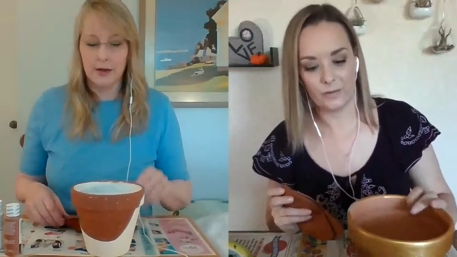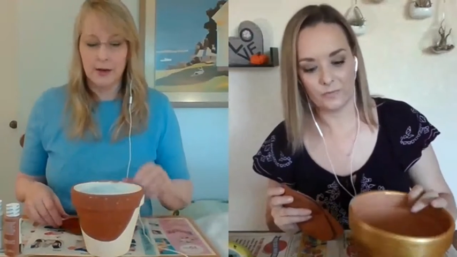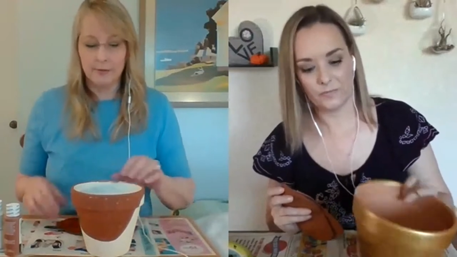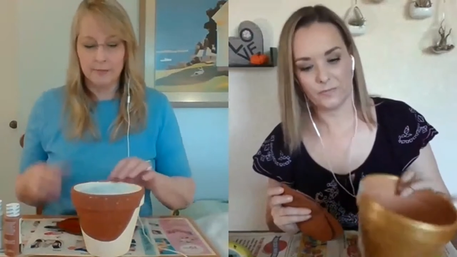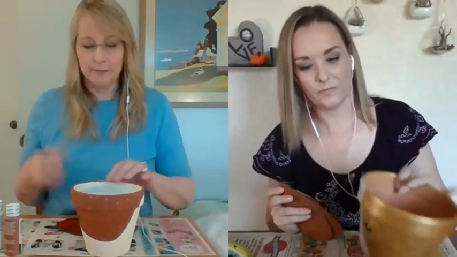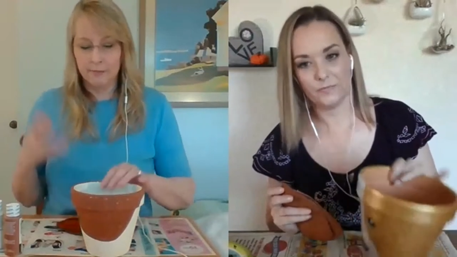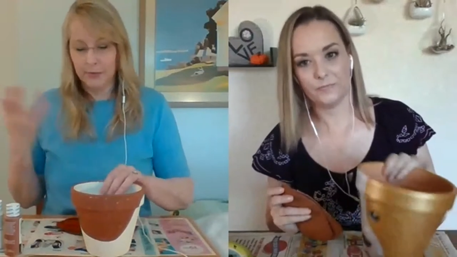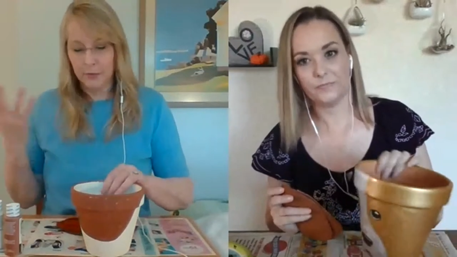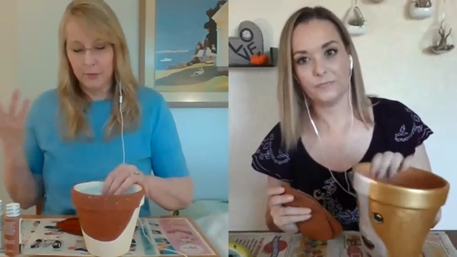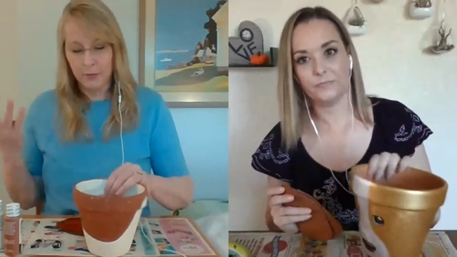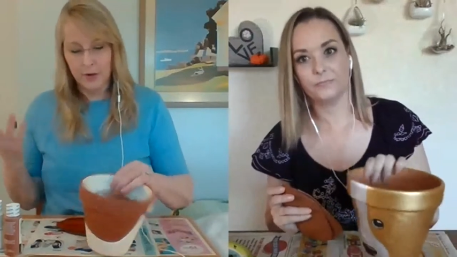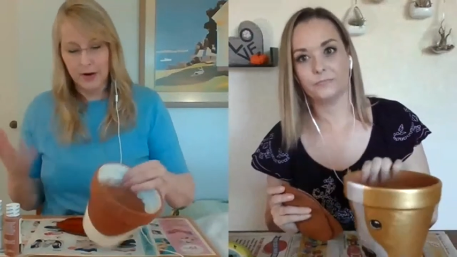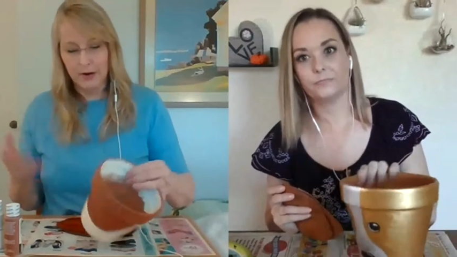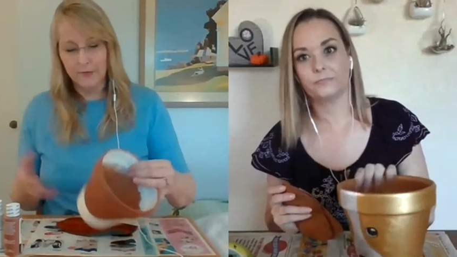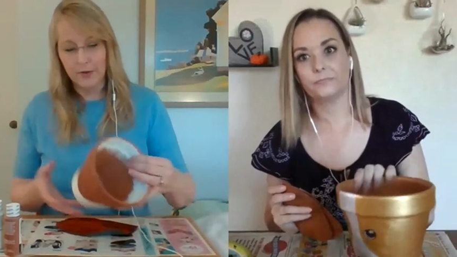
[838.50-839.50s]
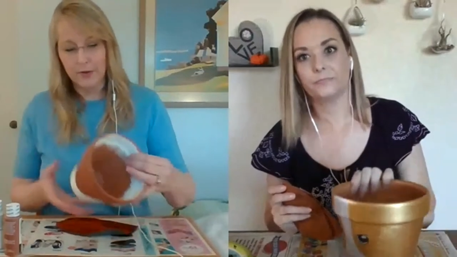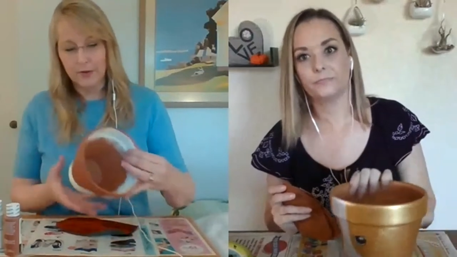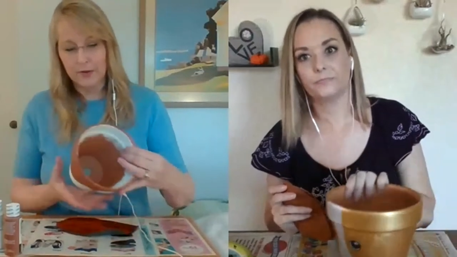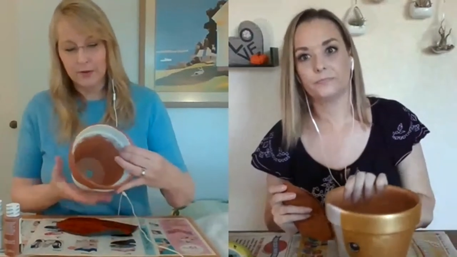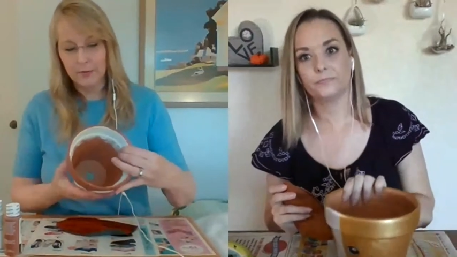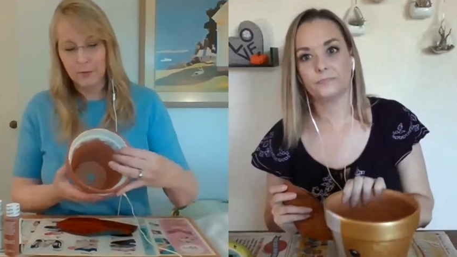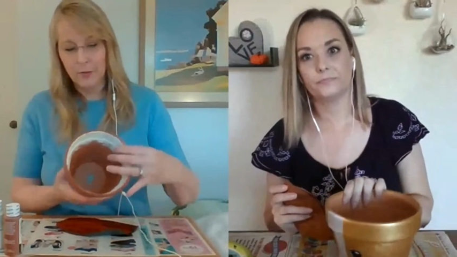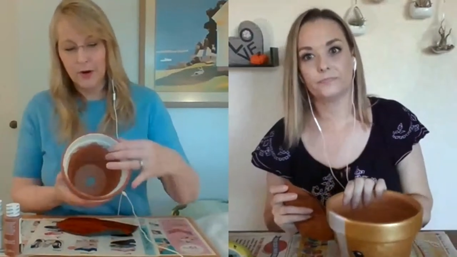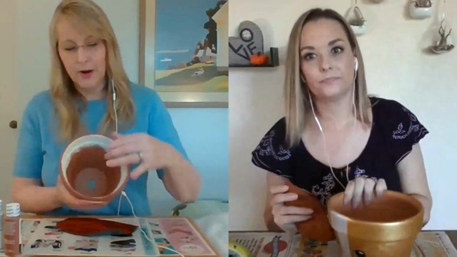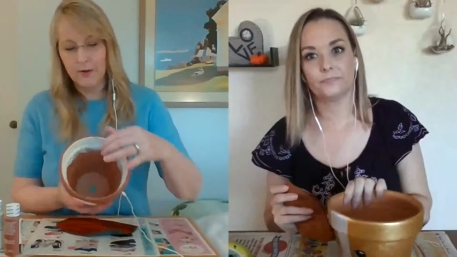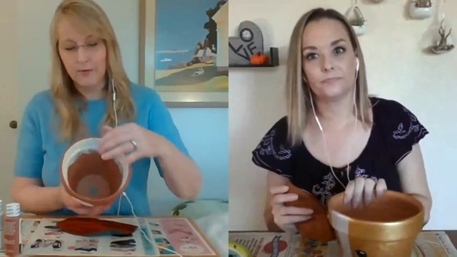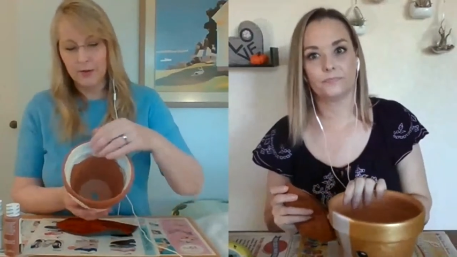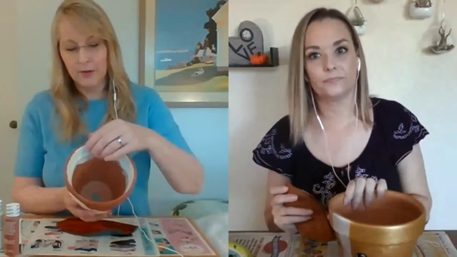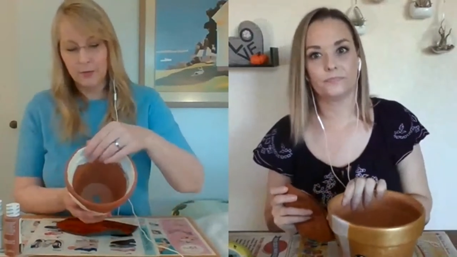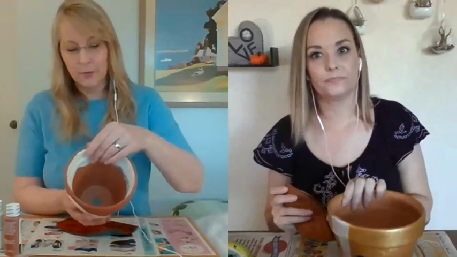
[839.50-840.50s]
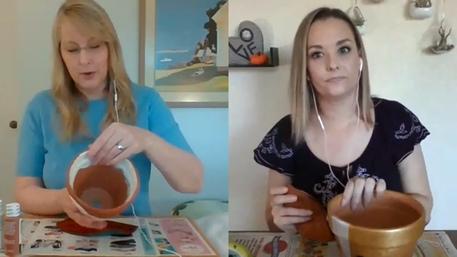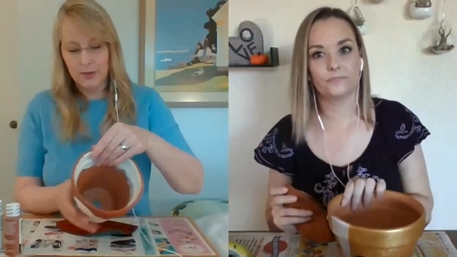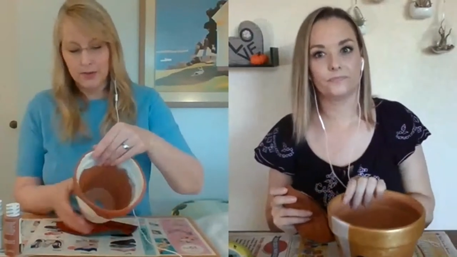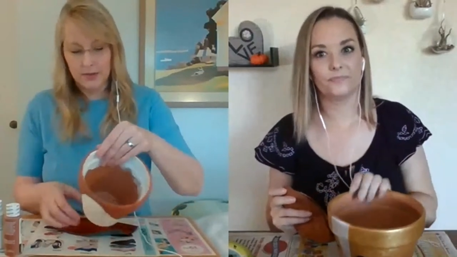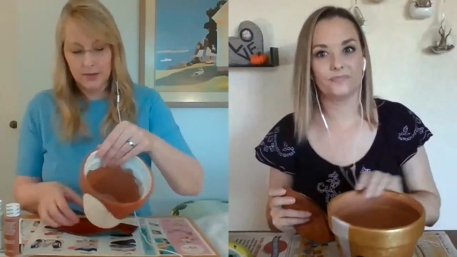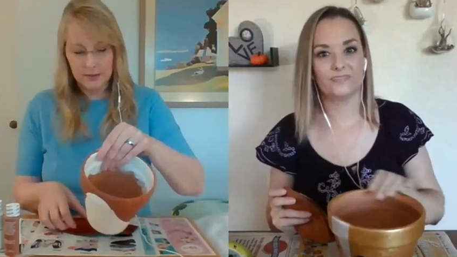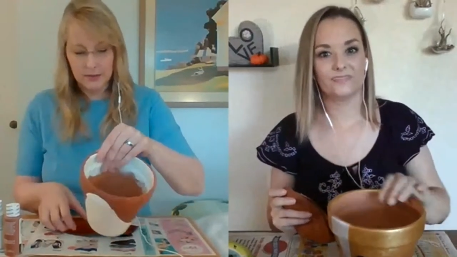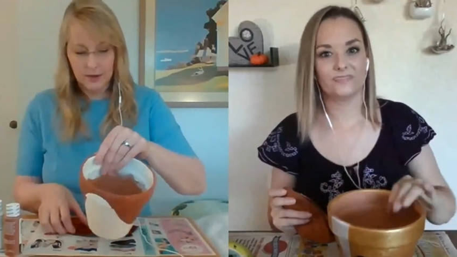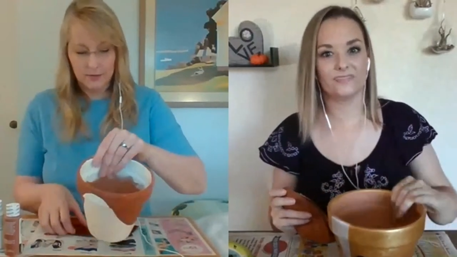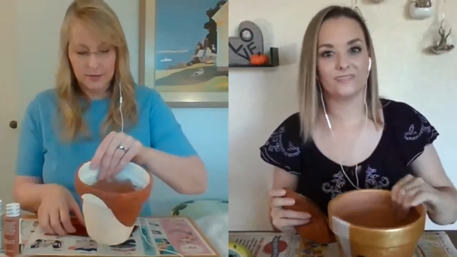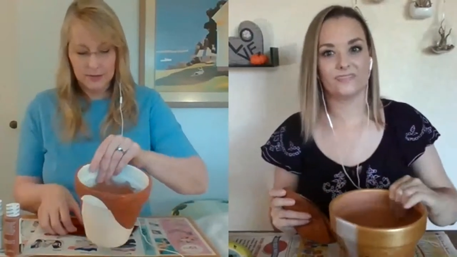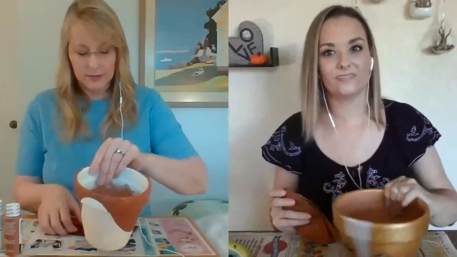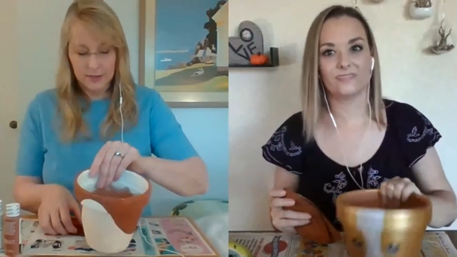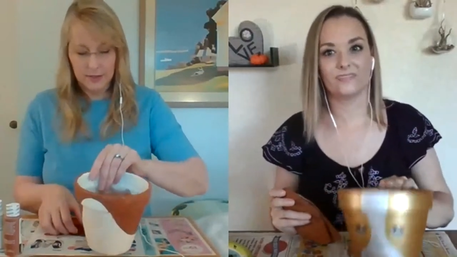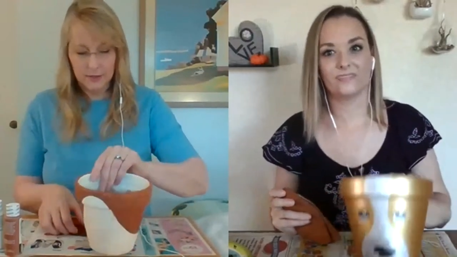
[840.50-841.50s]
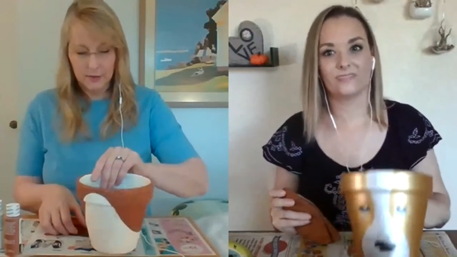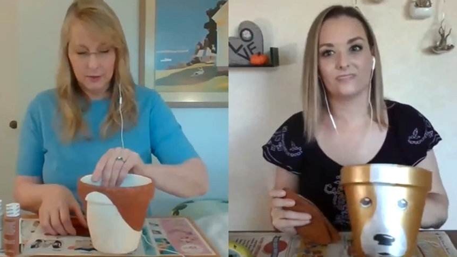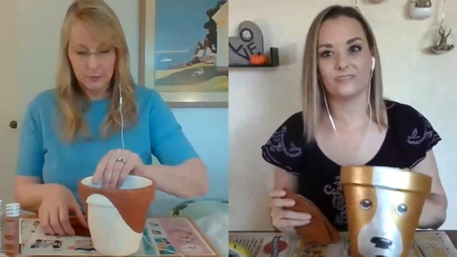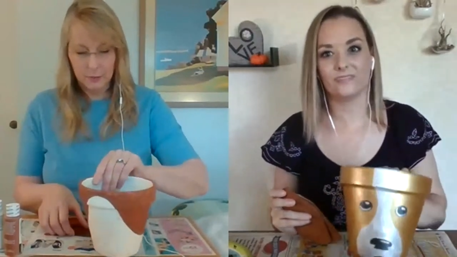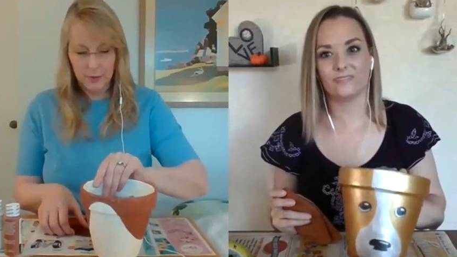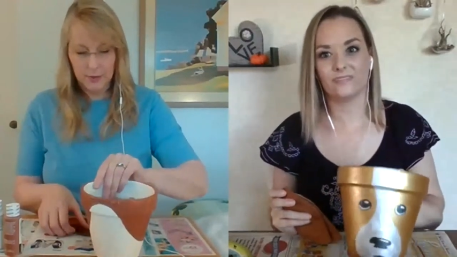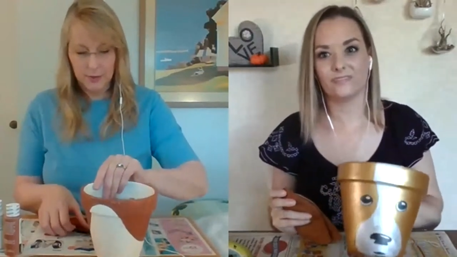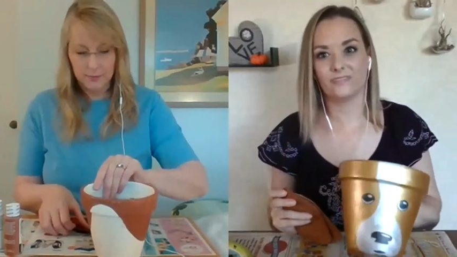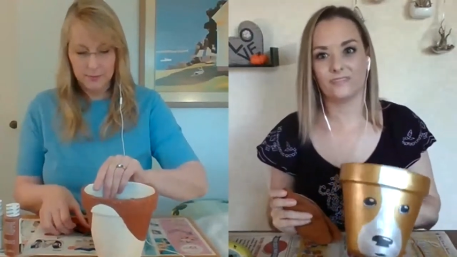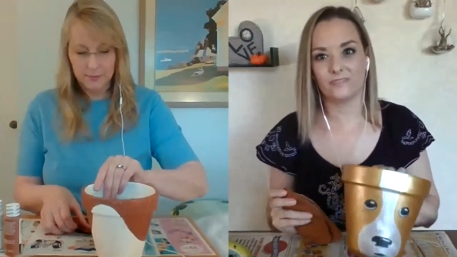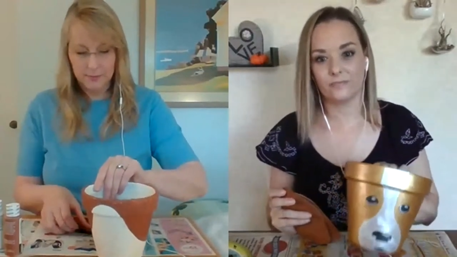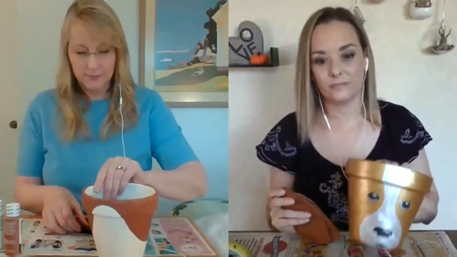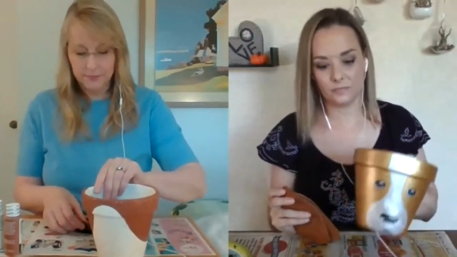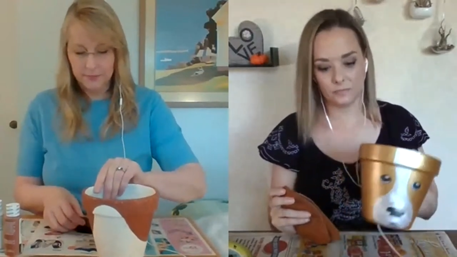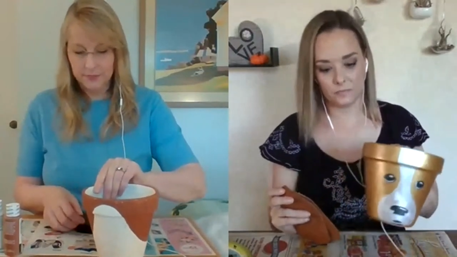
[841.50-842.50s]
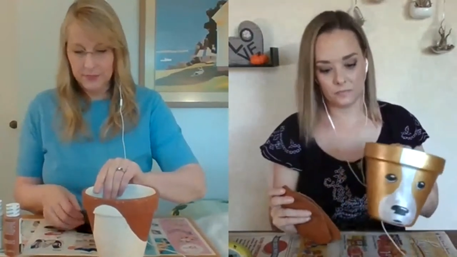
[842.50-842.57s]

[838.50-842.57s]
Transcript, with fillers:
Speaker 1: Um, but wherever wherever you want these, obviously, you can put them.